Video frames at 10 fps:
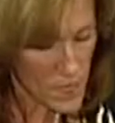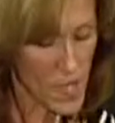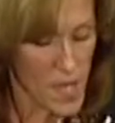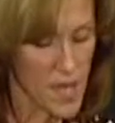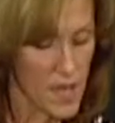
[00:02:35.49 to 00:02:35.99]

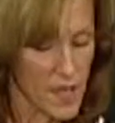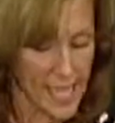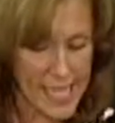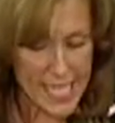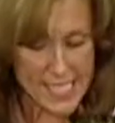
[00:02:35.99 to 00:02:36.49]

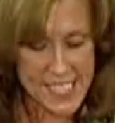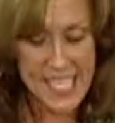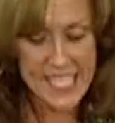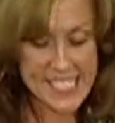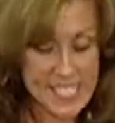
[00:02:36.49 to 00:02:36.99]
And
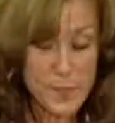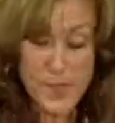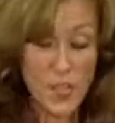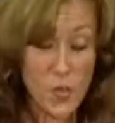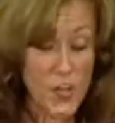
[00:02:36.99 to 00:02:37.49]

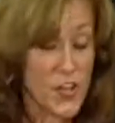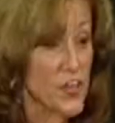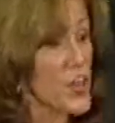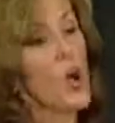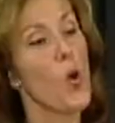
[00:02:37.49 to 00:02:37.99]
sibling
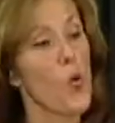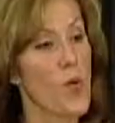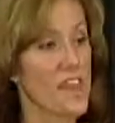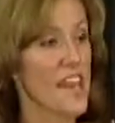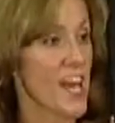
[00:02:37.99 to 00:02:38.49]
order.
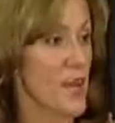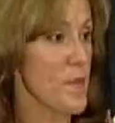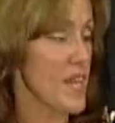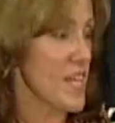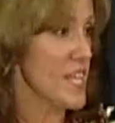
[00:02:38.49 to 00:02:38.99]
When they come
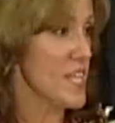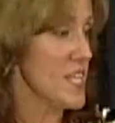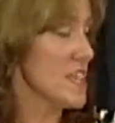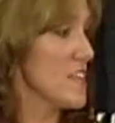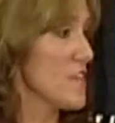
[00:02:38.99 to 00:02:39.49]

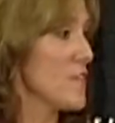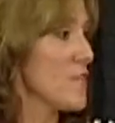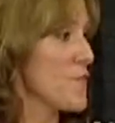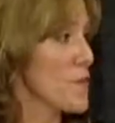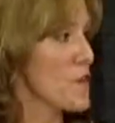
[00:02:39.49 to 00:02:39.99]
in
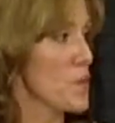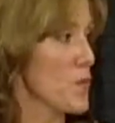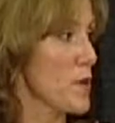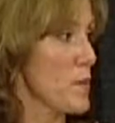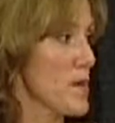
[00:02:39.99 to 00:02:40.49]
for their
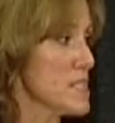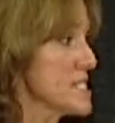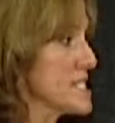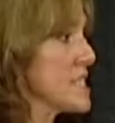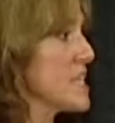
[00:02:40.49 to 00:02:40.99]

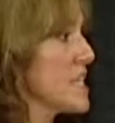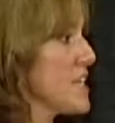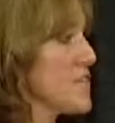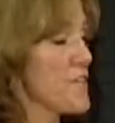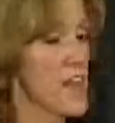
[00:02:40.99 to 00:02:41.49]
appointments,
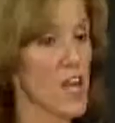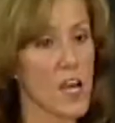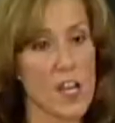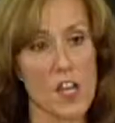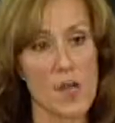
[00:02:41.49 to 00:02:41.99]
if they
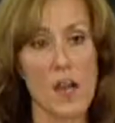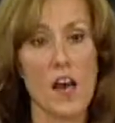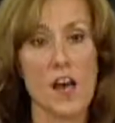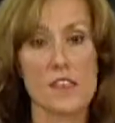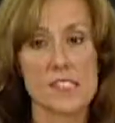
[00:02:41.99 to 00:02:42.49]
are
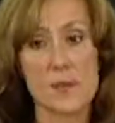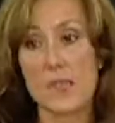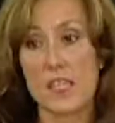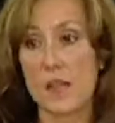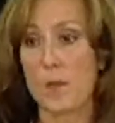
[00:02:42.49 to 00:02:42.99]

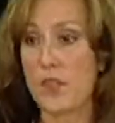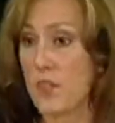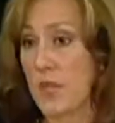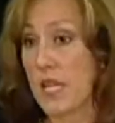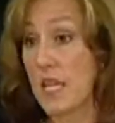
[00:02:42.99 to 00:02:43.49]
sibling number
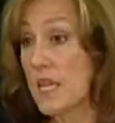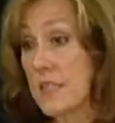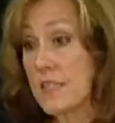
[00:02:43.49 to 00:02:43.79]
3,